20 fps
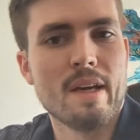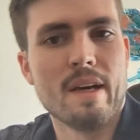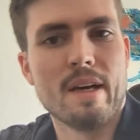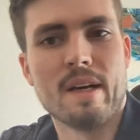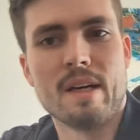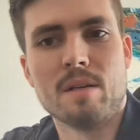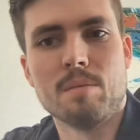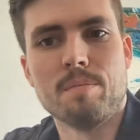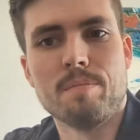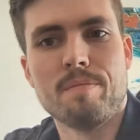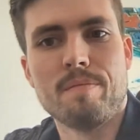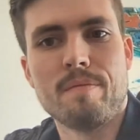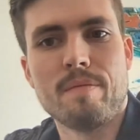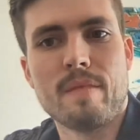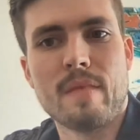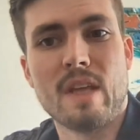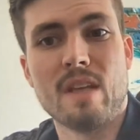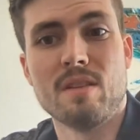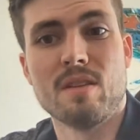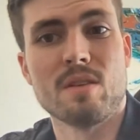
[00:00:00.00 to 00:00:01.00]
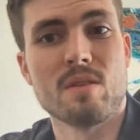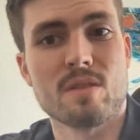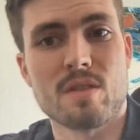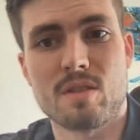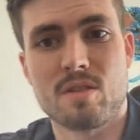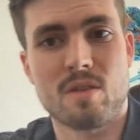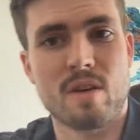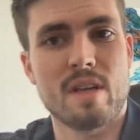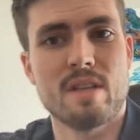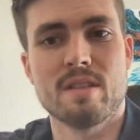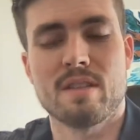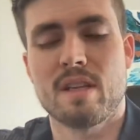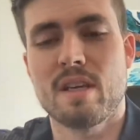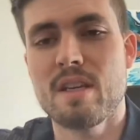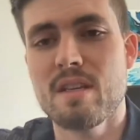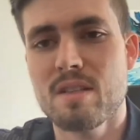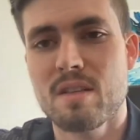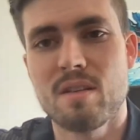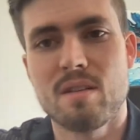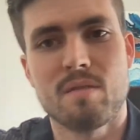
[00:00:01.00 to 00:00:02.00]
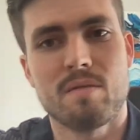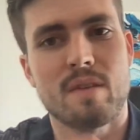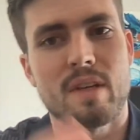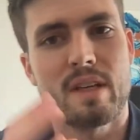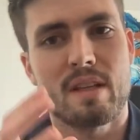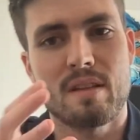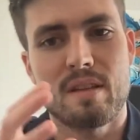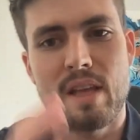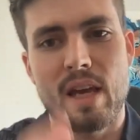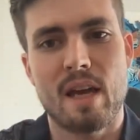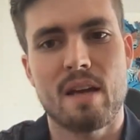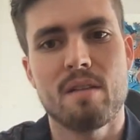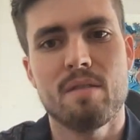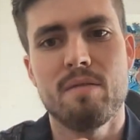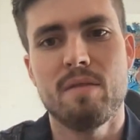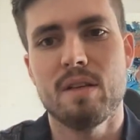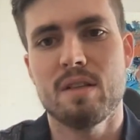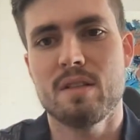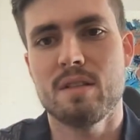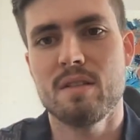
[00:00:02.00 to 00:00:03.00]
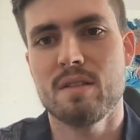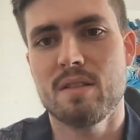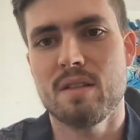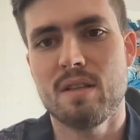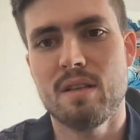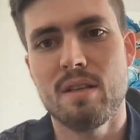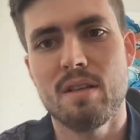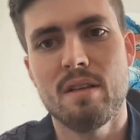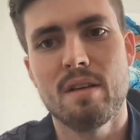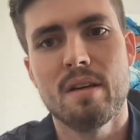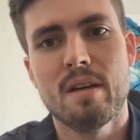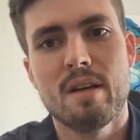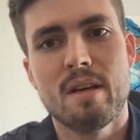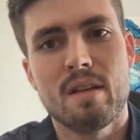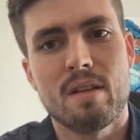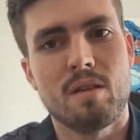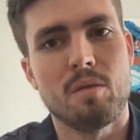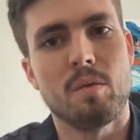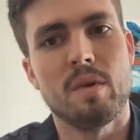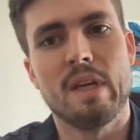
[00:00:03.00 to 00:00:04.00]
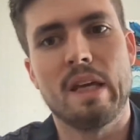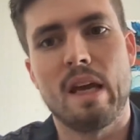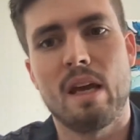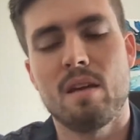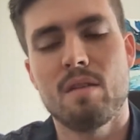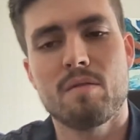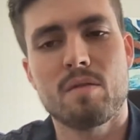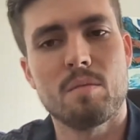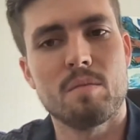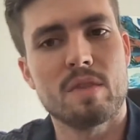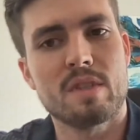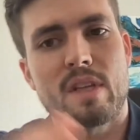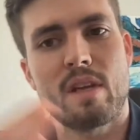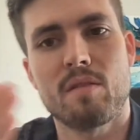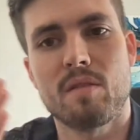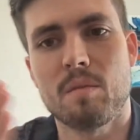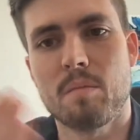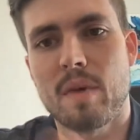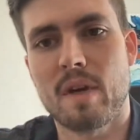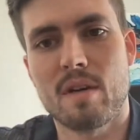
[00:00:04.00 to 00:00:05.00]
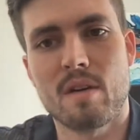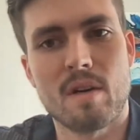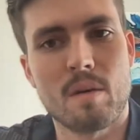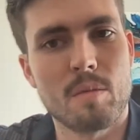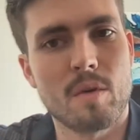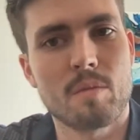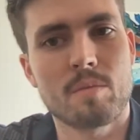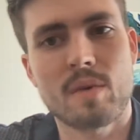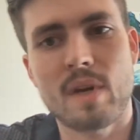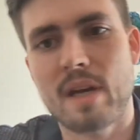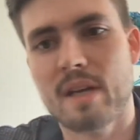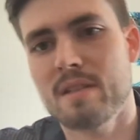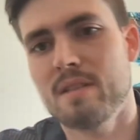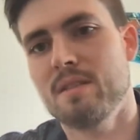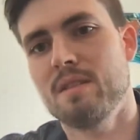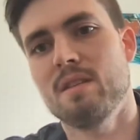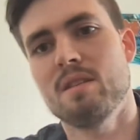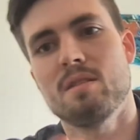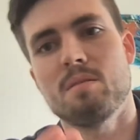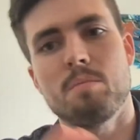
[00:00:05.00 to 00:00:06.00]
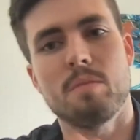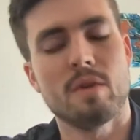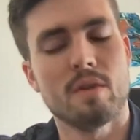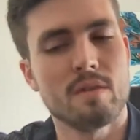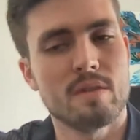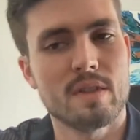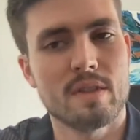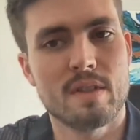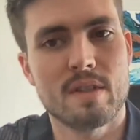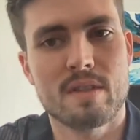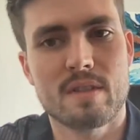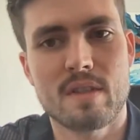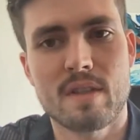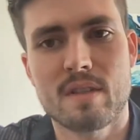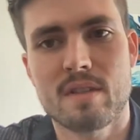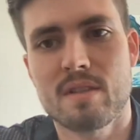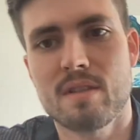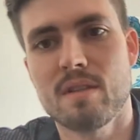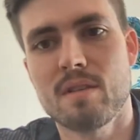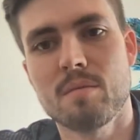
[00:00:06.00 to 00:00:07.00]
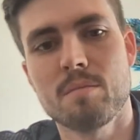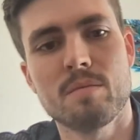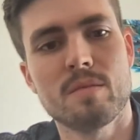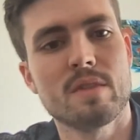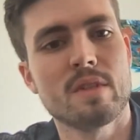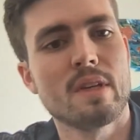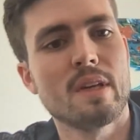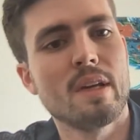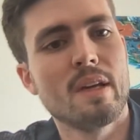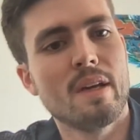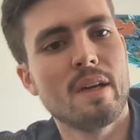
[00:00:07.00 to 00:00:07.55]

And there's a translation of like that efficiency that we gain from just having better ML practices, building the systems,